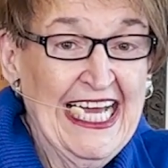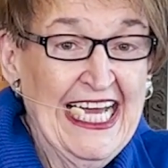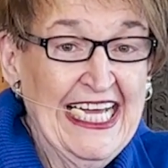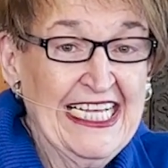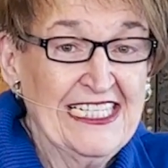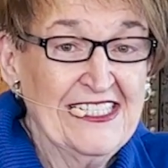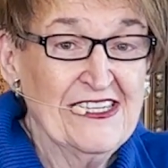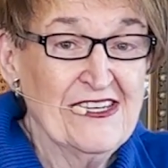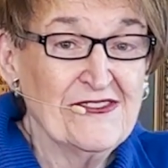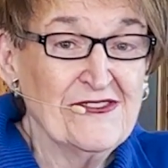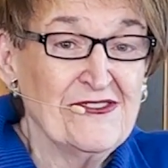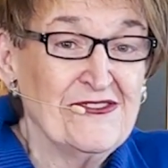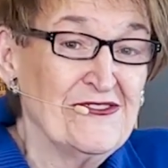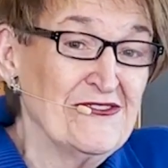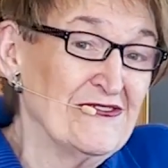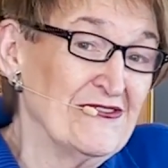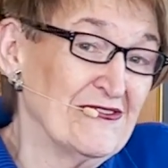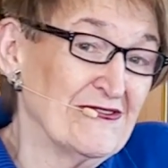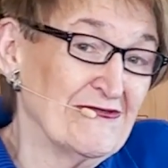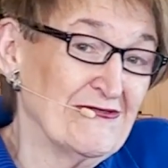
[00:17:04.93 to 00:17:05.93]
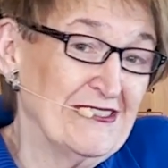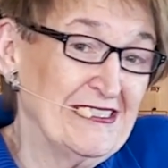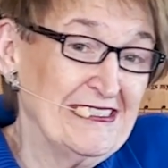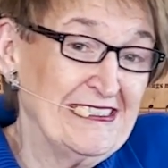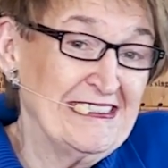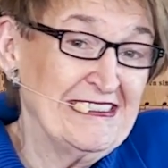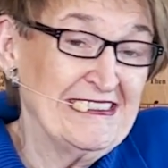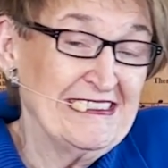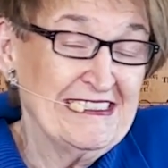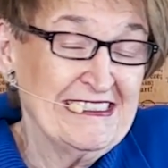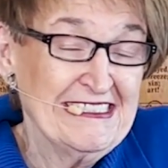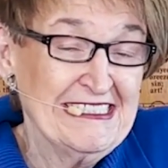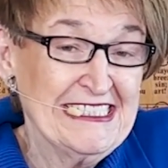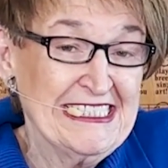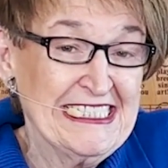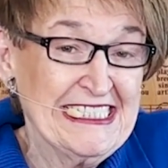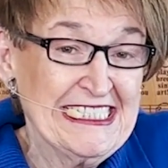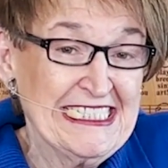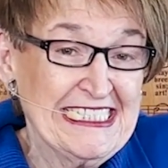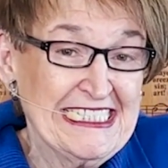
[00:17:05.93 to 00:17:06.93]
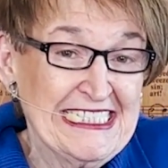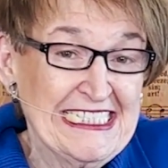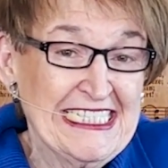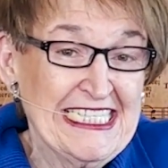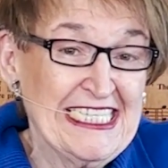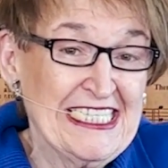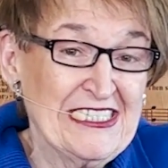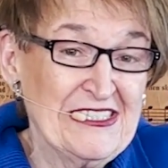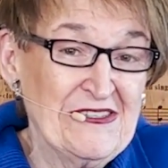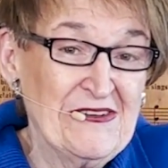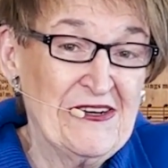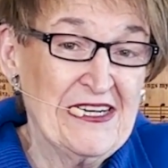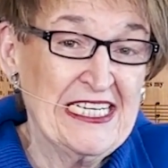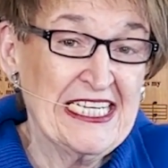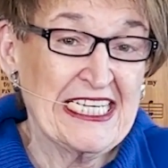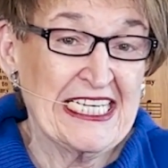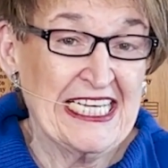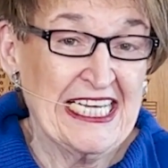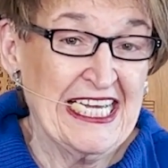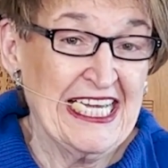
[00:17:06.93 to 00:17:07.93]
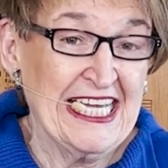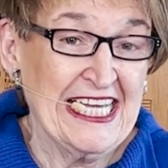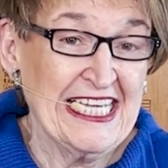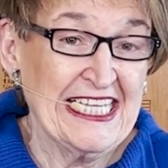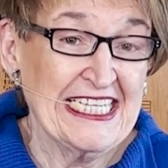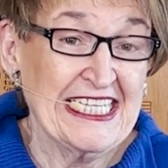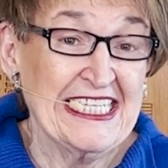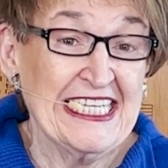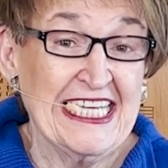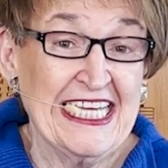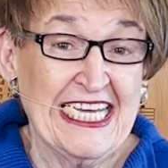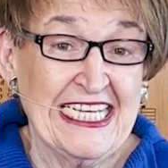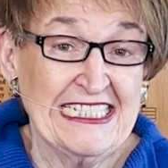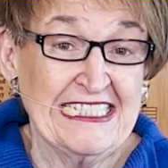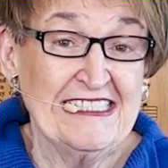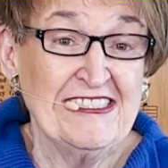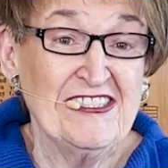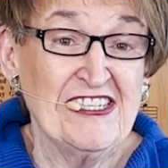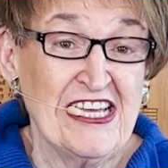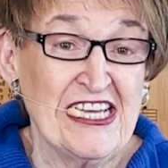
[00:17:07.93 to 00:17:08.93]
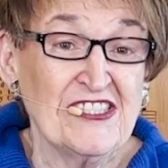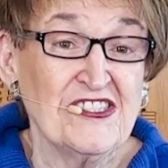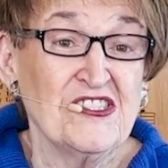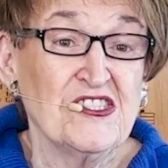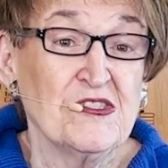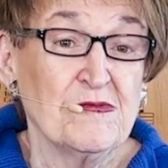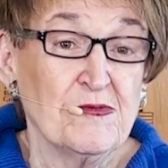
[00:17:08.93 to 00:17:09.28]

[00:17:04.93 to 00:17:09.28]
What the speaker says: No sooner was he anointed king than he had a chance to